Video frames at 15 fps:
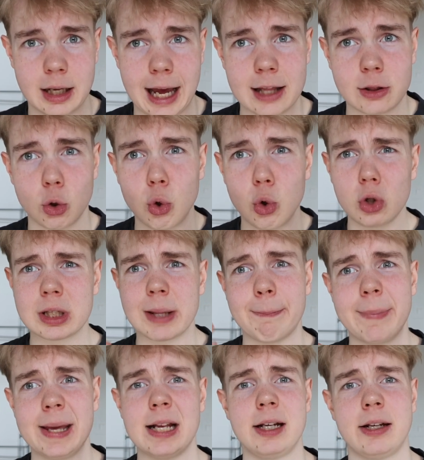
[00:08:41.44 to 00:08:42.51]
at all the
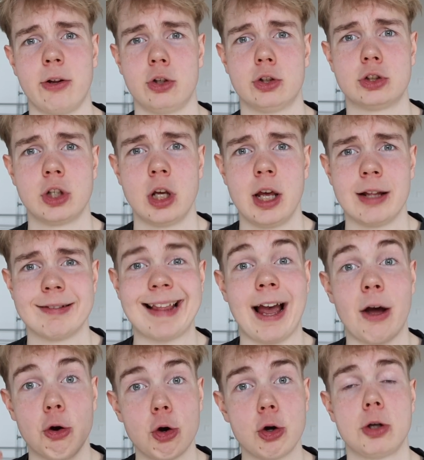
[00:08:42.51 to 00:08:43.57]
periods
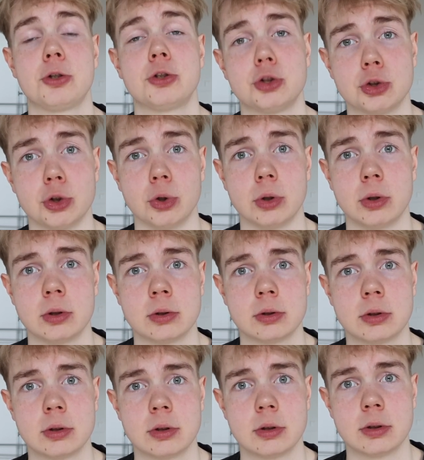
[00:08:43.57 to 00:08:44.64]
that hurt you,
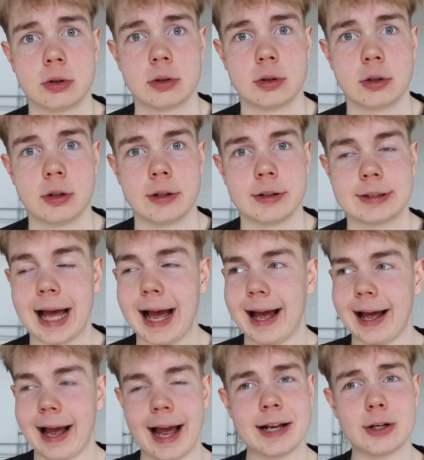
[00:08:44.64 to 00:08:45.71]

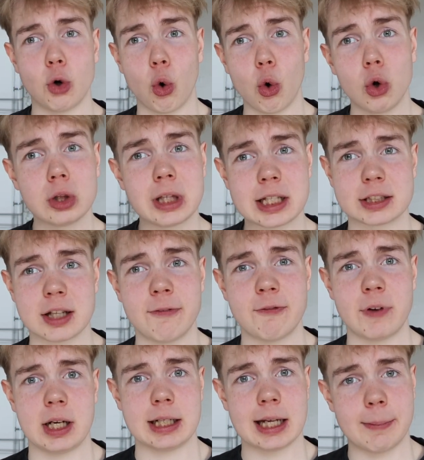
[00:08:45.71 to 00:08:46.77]
that had all the
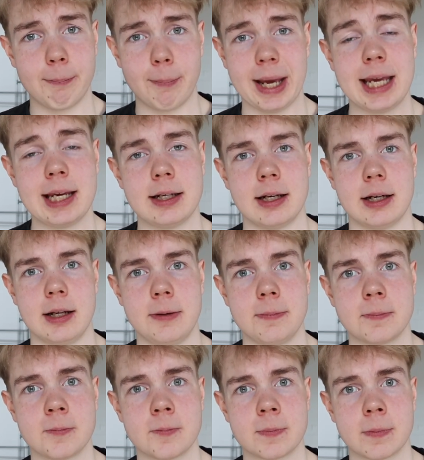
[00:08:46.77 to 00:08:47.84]
suffering and pain in it,
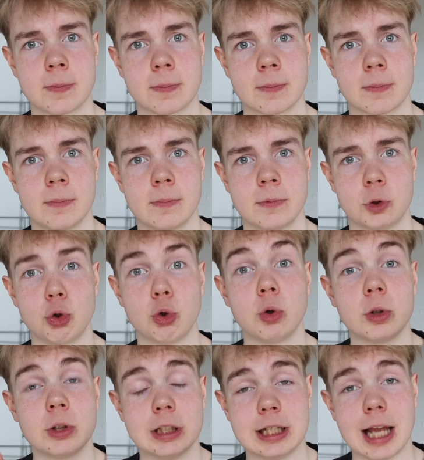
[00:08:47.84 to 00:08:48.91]
you're
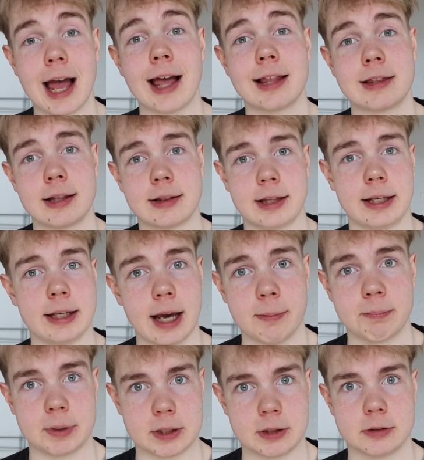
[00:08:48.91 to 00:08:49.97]
glad that they
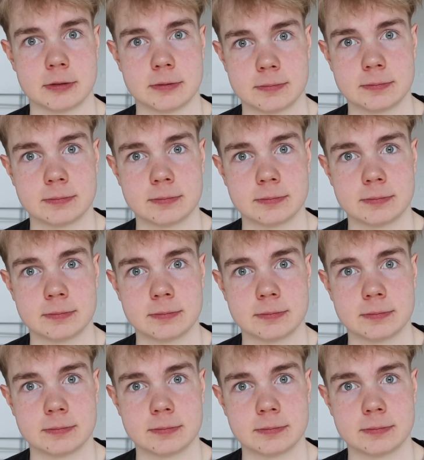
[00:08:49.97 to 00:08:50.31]
happened.